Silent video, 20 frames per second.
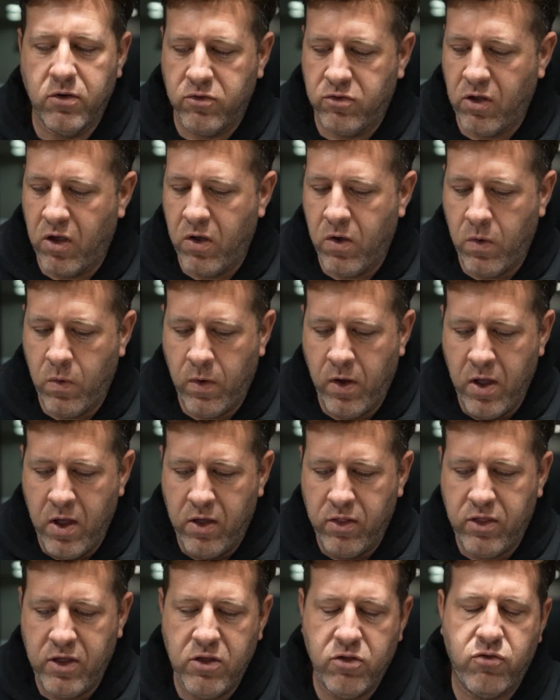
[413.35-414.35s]
So
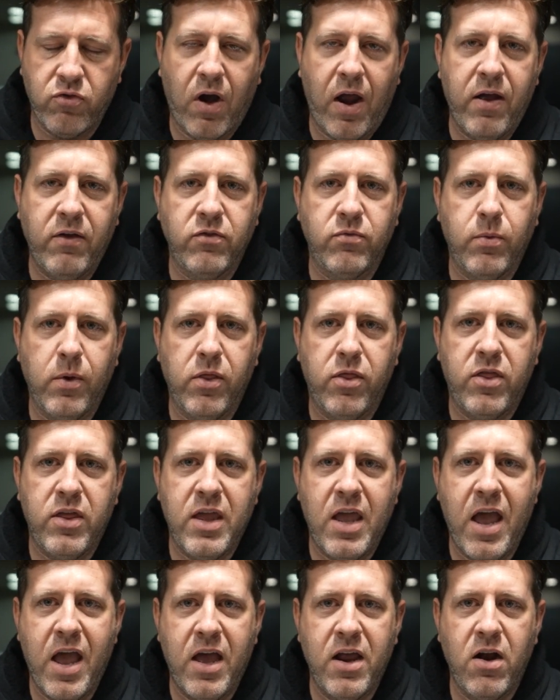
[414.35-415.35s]
these drives with
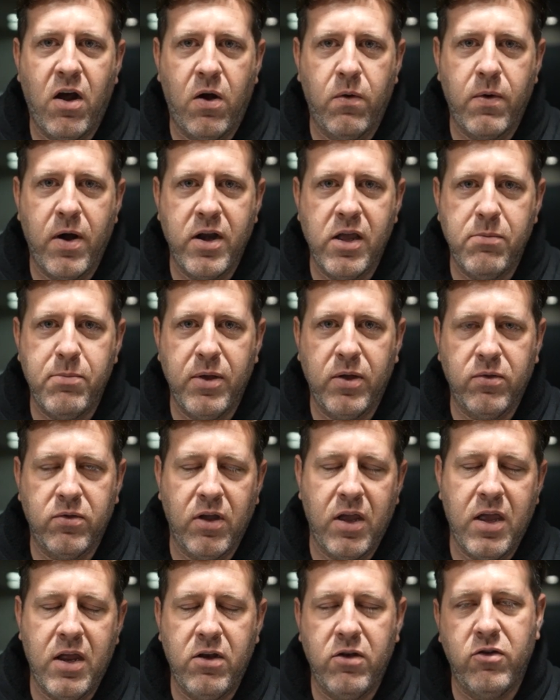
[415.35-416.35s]
the head already built
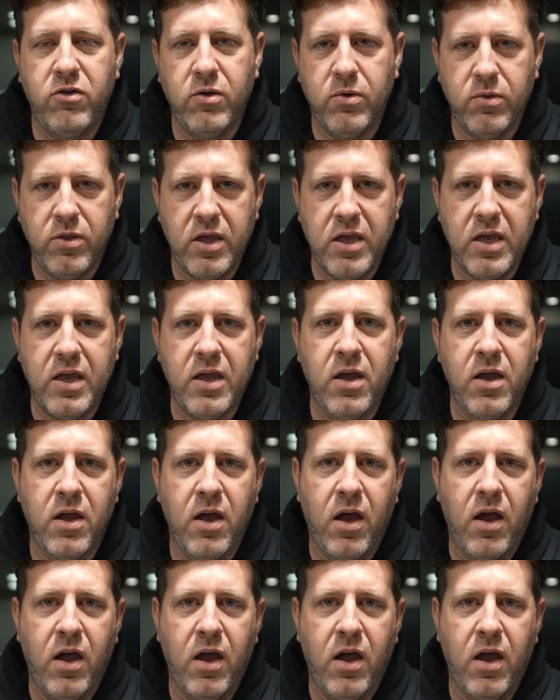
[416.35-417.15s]
into the